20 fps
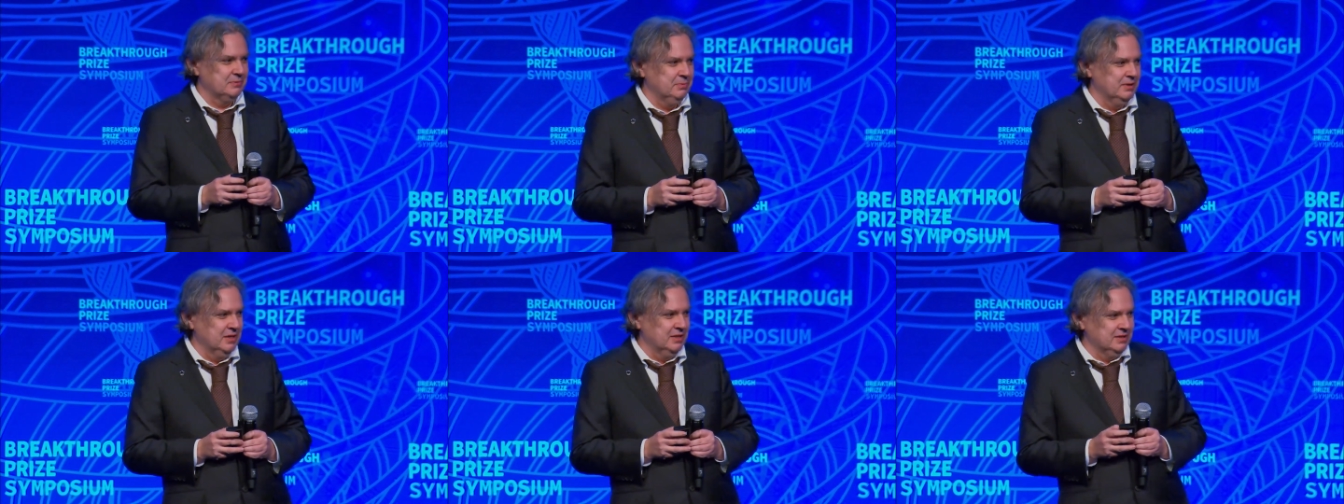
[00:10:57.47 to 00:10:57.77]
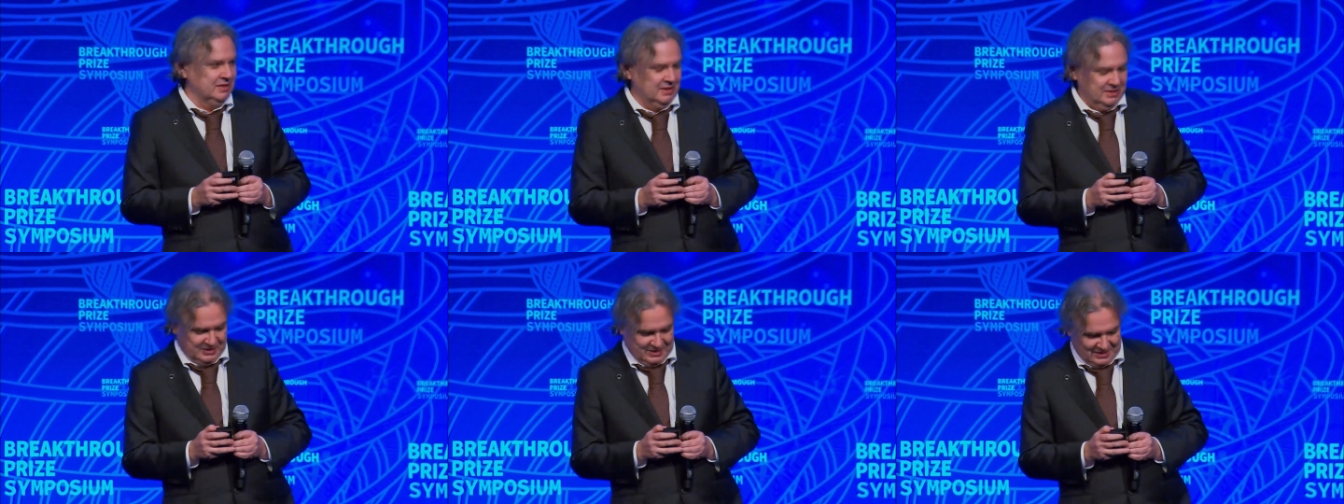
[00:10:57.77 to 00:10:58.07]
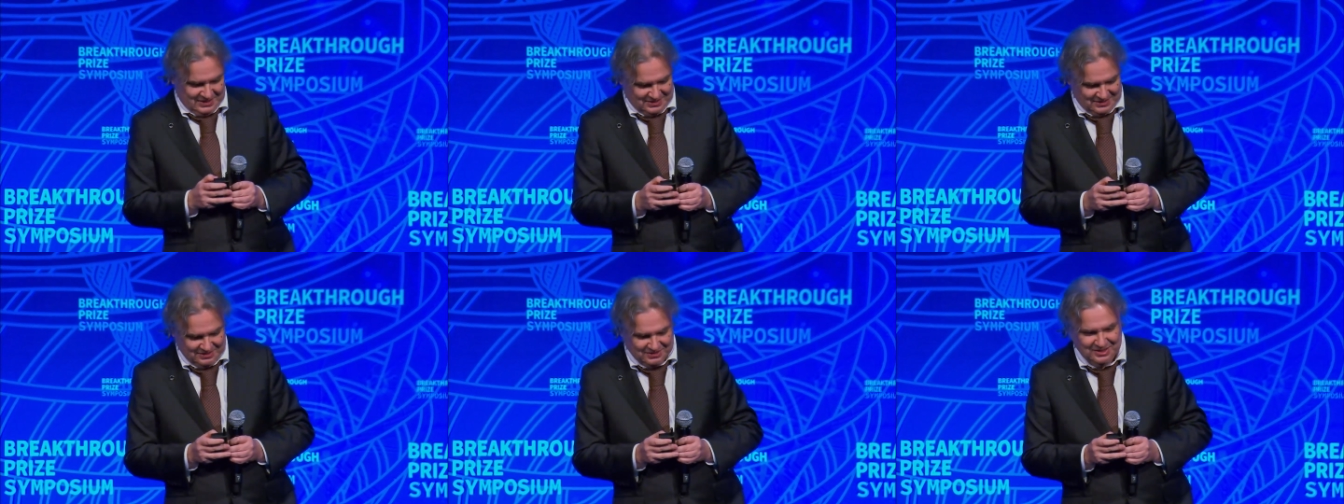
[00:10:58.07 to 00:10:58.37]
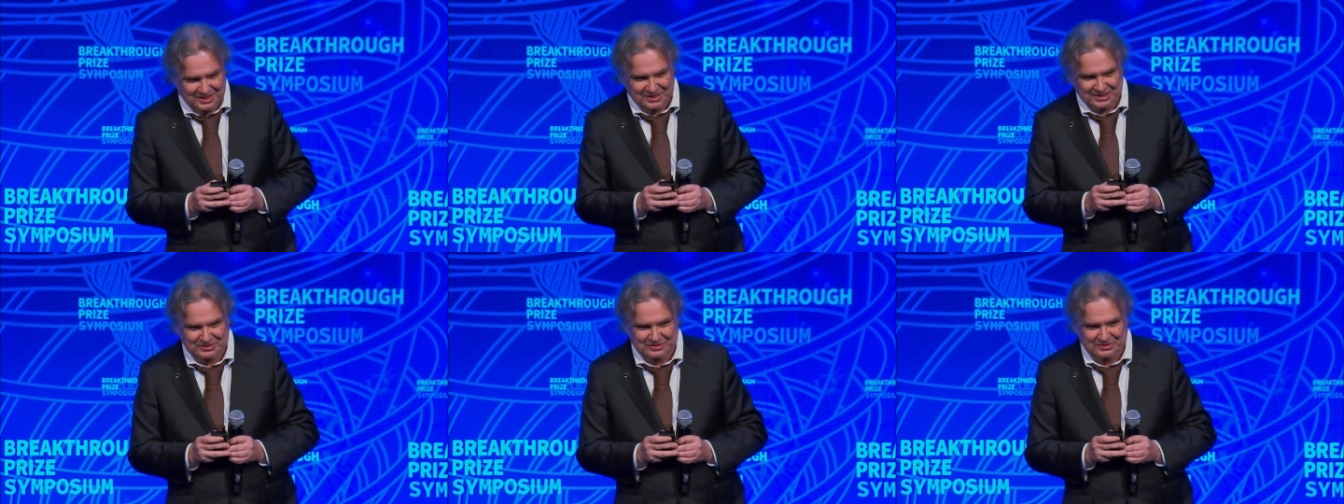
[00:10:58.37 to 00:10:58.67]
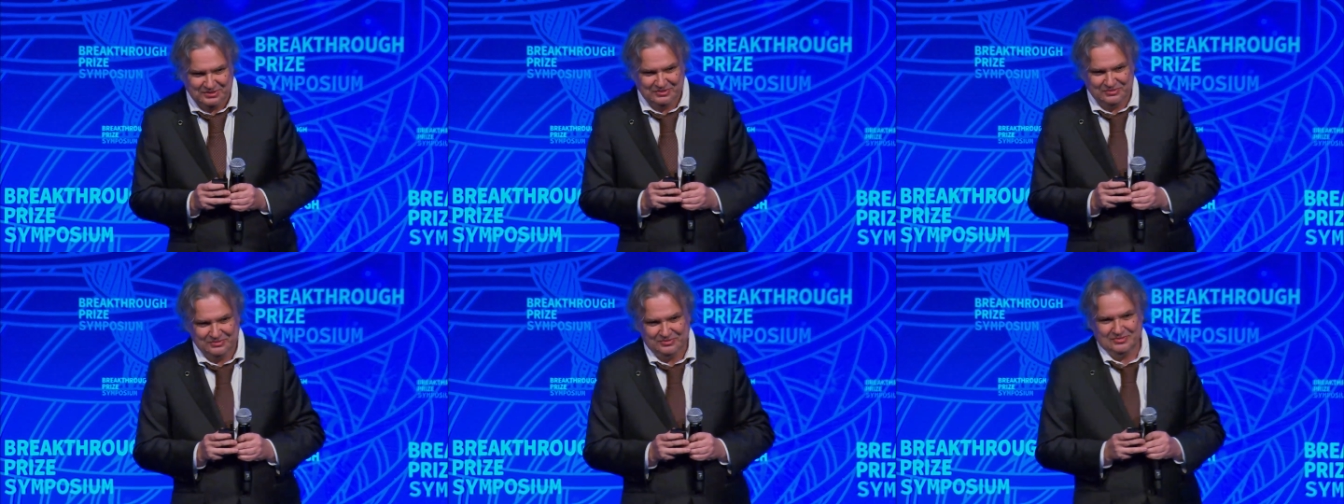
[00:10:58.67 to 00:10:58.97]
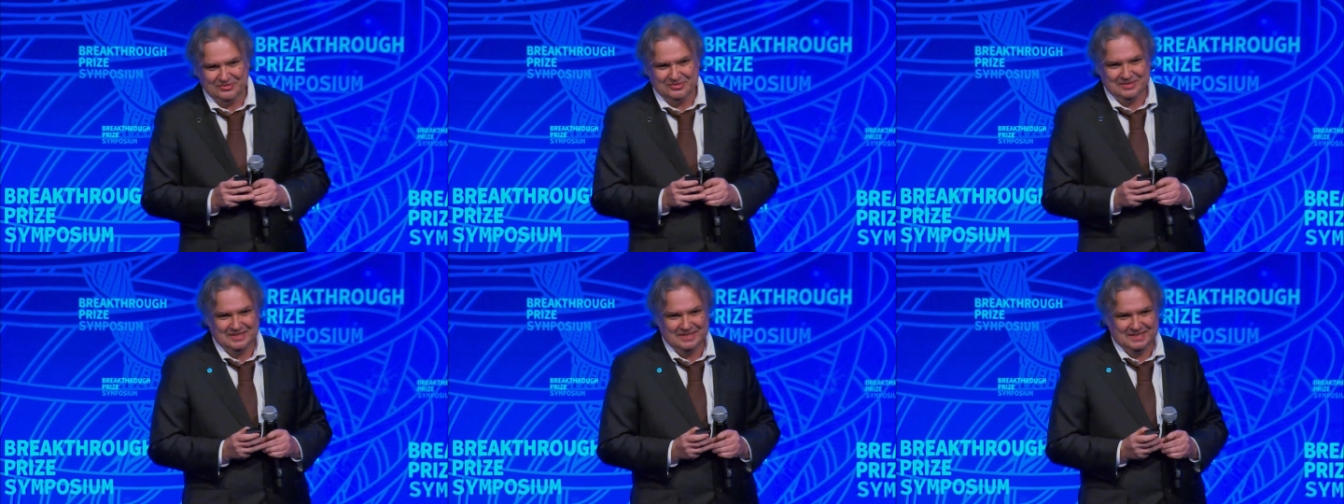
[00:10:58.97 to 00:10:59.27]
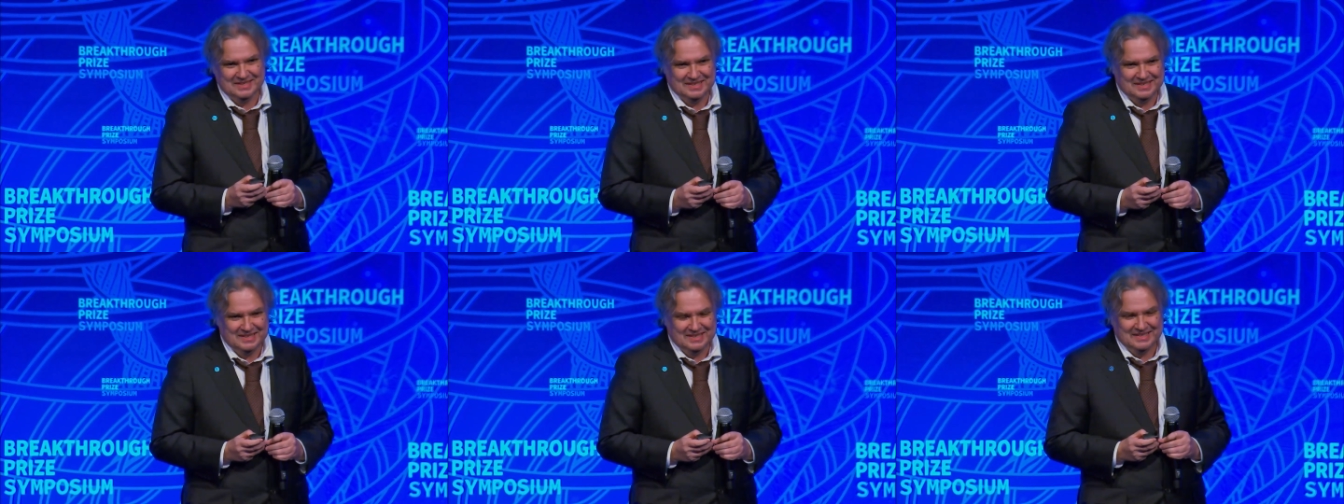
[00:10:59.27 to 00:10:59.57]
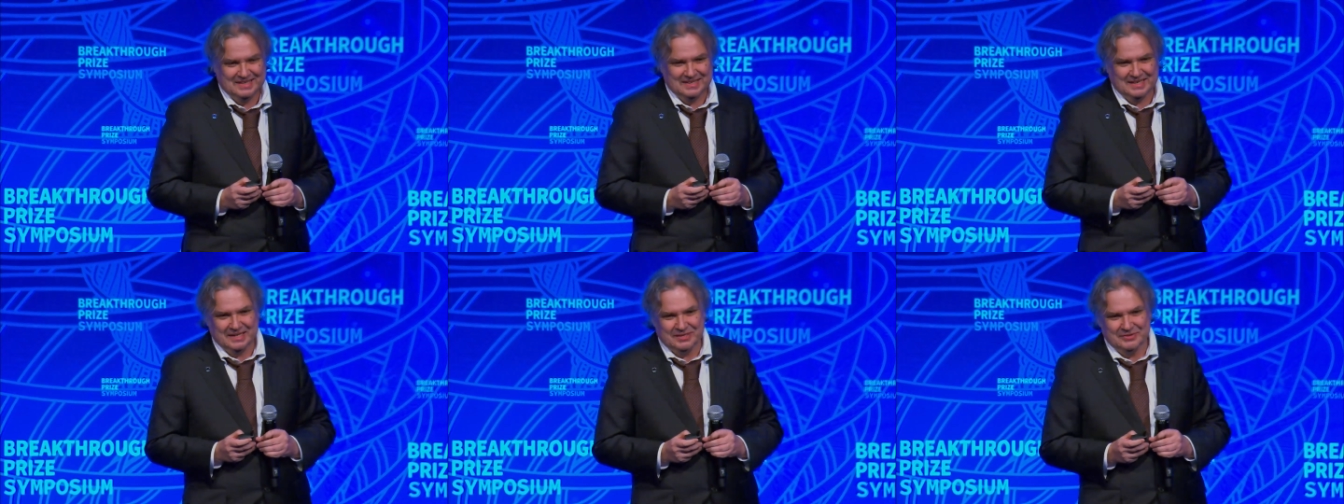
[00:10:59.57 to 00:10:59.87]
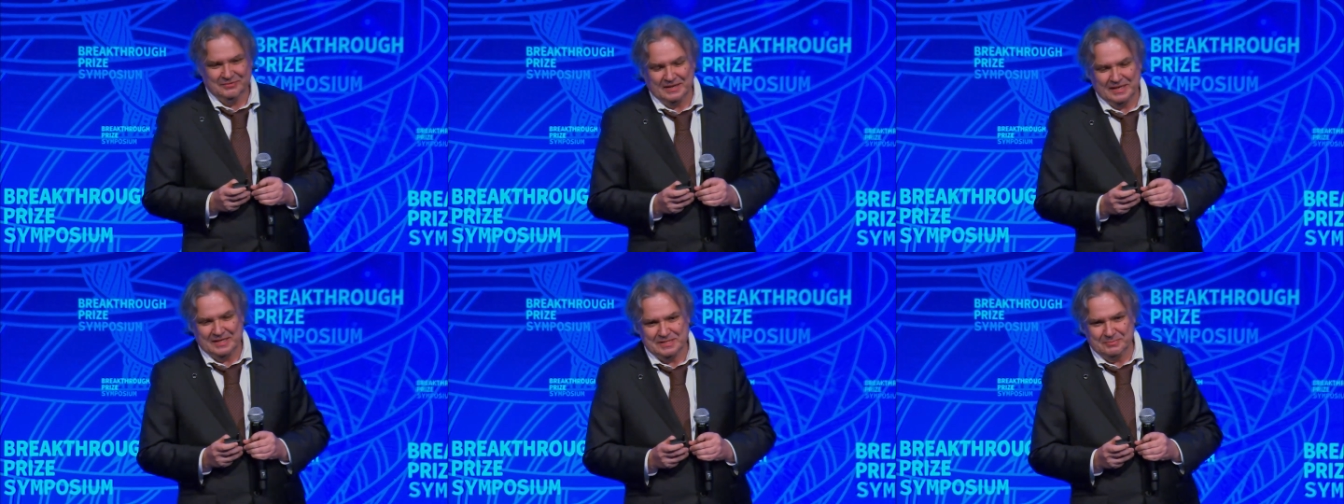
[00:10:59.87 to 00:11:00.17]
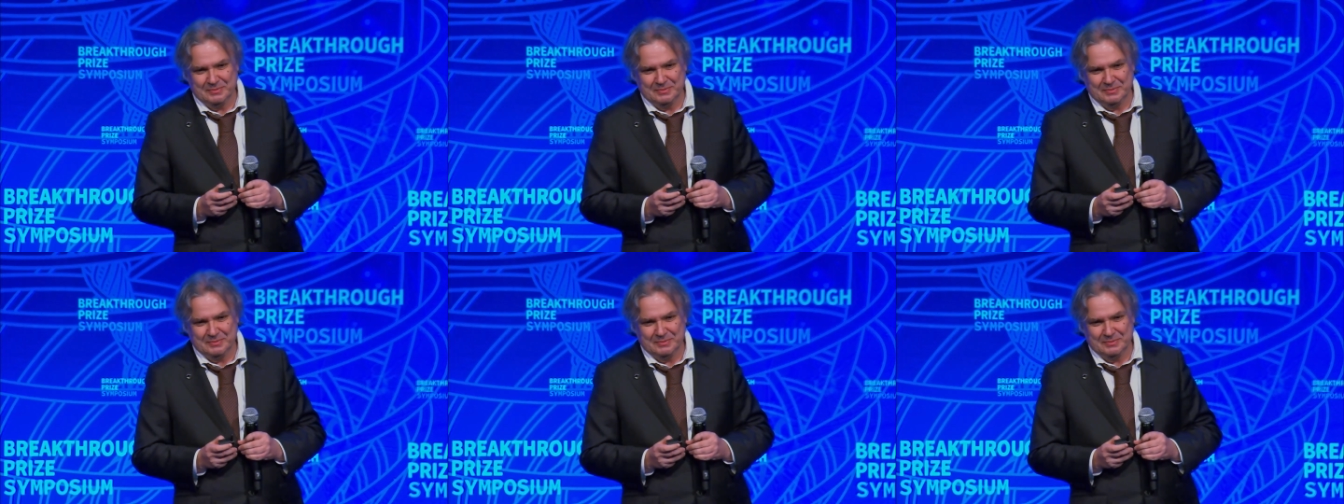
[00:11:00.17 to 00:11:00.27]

polygon takes a lot of advanced